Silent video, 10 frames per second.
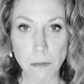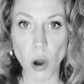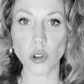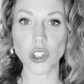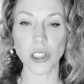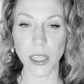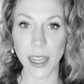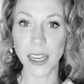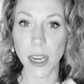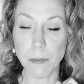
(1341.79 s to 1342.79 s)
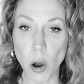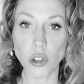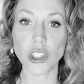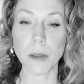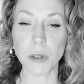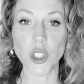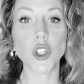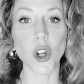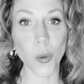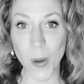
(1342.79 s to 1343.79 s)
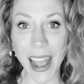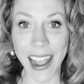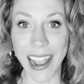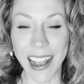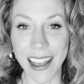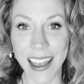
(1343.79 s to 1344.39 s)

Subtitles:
emotionally mature way